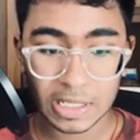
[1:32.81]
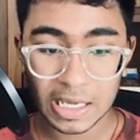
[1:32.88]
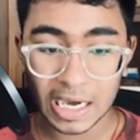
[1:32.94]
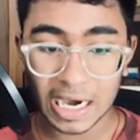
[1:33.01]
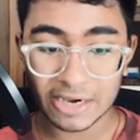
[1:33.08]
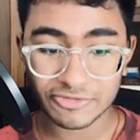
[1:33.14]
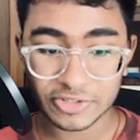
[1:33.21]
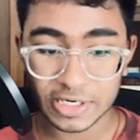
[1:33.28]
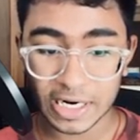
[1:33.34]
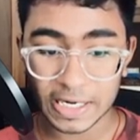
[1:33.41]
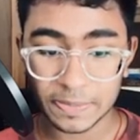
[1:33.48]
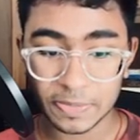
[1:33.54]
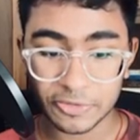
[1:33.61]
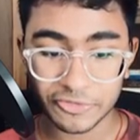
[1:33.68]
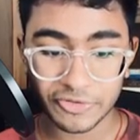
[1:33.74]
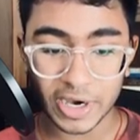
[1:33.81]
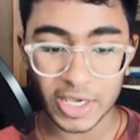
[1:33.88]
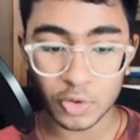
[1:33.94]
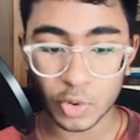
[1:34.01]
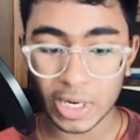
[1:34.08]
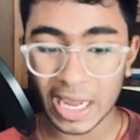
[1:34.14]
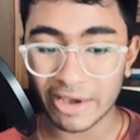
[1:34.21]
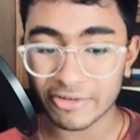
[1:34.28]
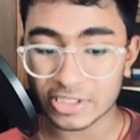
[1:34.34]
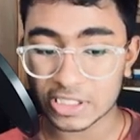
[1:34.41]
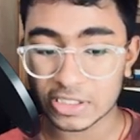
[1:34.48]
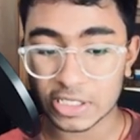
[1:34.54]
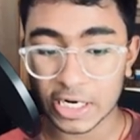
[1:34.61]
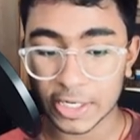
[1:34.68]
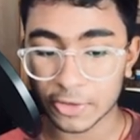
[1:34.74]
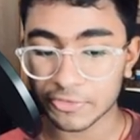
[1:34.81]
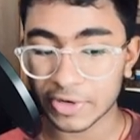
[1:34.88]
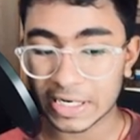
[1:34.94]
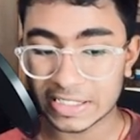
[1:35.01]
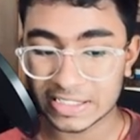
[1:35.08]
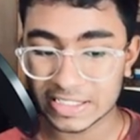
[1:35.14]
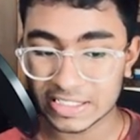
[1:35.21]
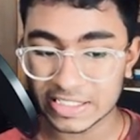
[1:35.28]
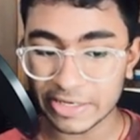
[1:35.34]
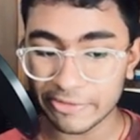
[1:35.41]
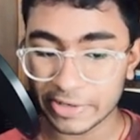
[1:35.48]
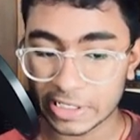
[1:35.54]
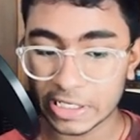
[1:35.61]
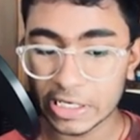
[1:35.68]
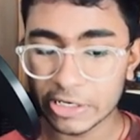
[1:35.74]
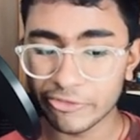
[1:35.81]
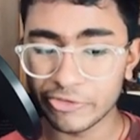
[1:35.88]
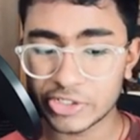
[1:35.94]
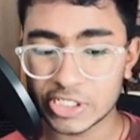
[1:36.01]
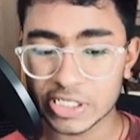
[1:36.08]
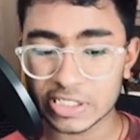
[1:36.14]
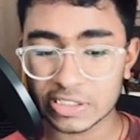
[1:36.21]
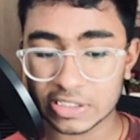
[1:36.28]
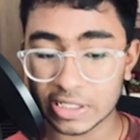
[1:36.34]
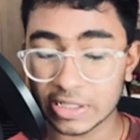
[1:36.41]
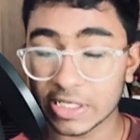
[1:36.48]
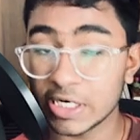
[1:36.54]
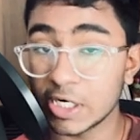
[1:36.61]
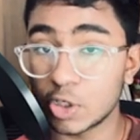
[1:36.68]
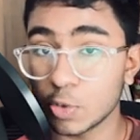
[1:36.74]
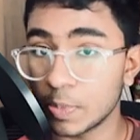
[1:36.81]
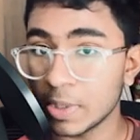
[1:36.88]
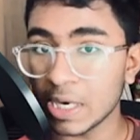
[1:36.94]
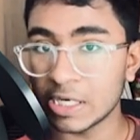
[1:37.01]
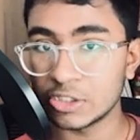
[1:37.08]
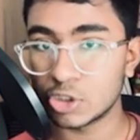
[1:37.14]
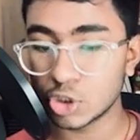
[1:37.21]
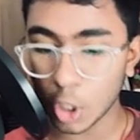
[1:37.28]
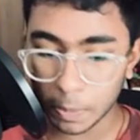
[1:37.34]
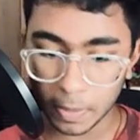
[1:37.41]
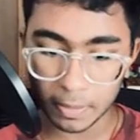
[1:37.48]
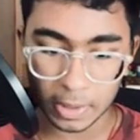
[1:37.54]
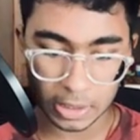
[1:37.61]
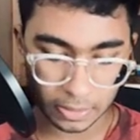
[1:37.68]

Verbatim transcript: after knight b five, you are having the threat of knight c seven, which is considered to be unstoppable.